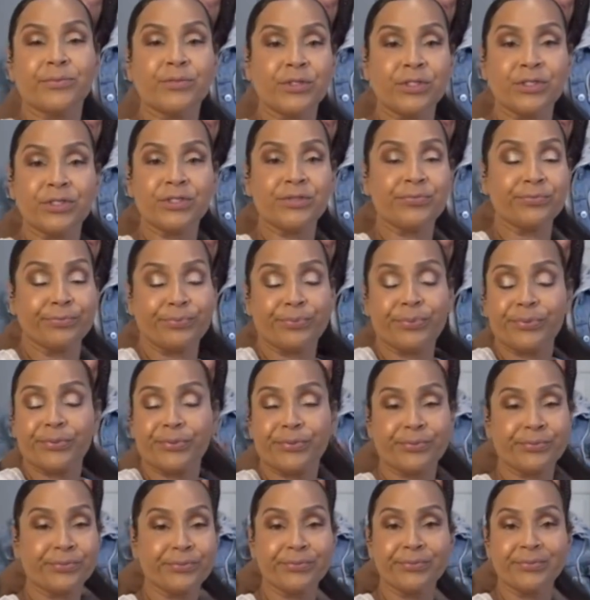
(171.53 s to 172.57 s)

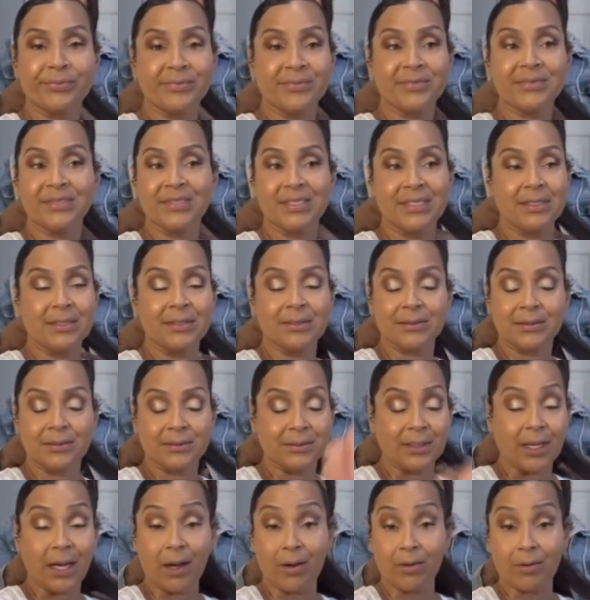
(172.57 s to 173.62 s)
I
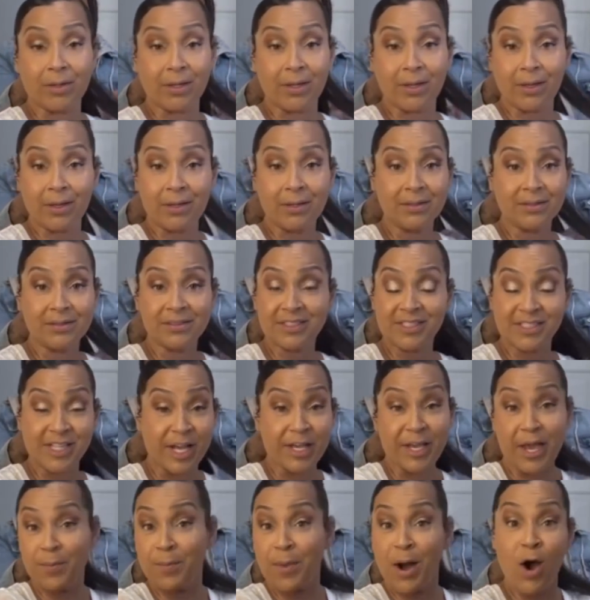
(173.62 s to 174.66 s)
don't care because
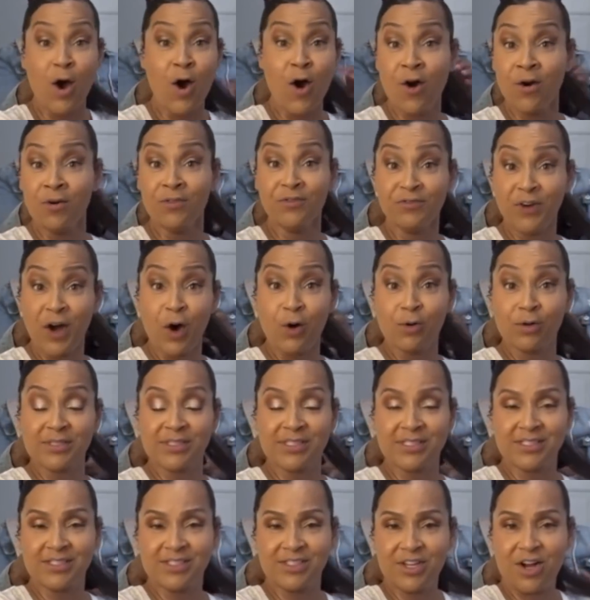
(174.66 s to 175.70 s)
I got my own
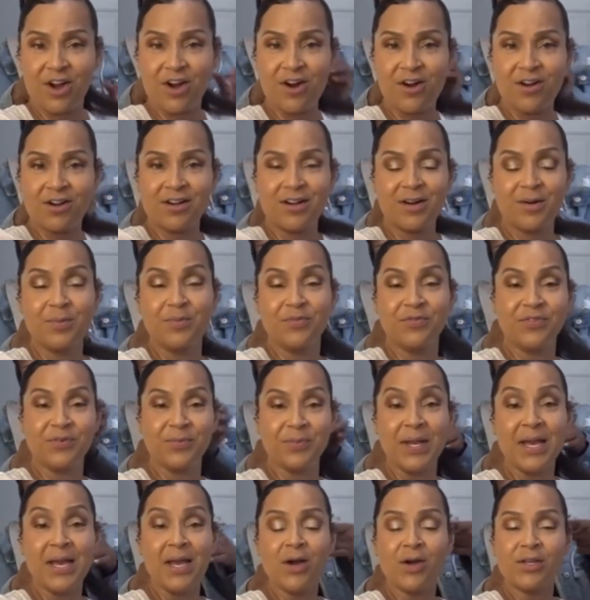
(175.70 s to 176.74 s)
folks. Y'all come. From.
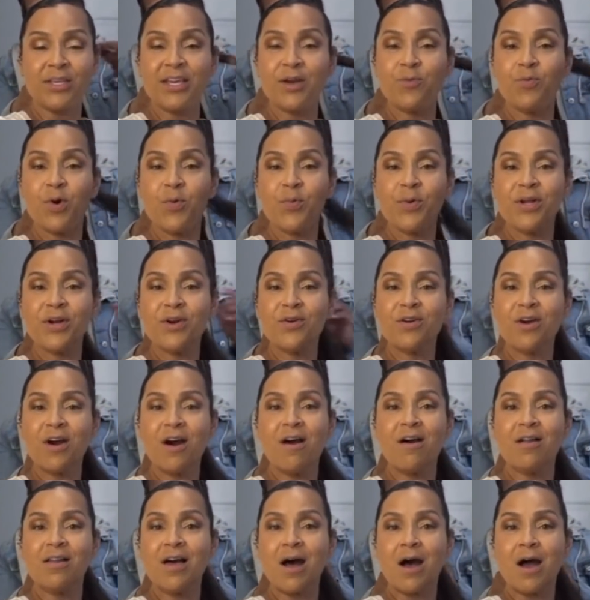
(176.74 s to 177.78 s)
Yeah, what we gonna
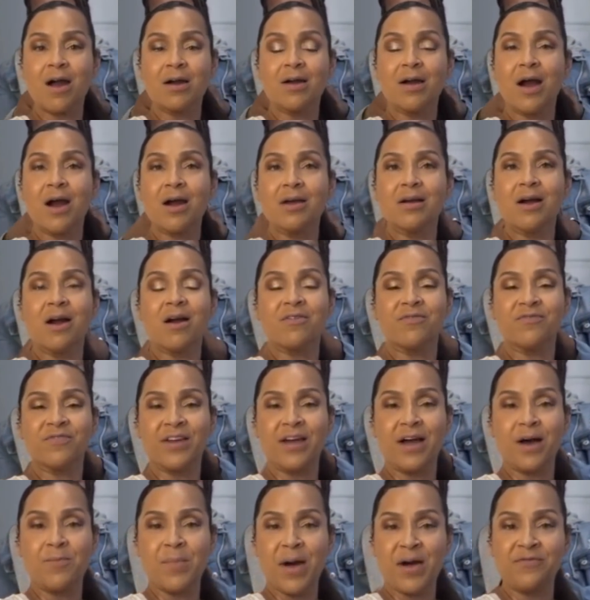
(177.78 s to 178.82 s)
call our our, our
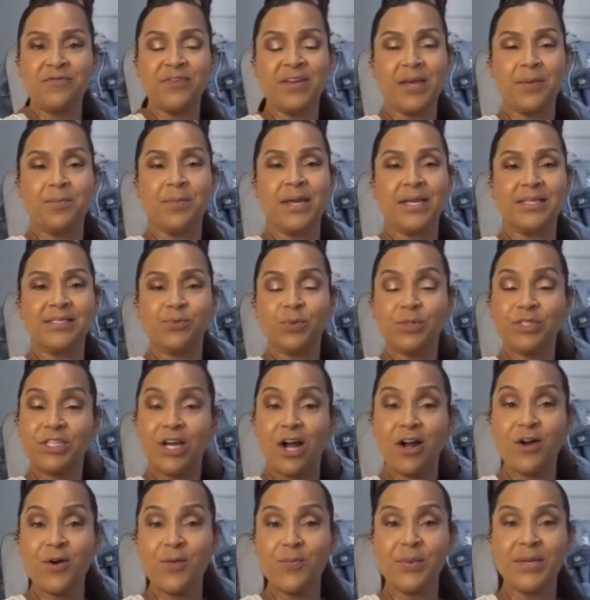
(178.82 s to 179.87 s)
fa- my fan base? What
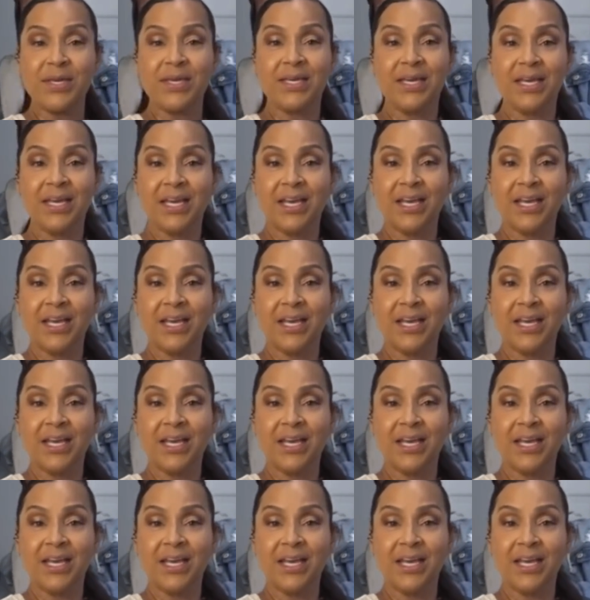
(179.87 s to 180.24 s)
y'all gonna be?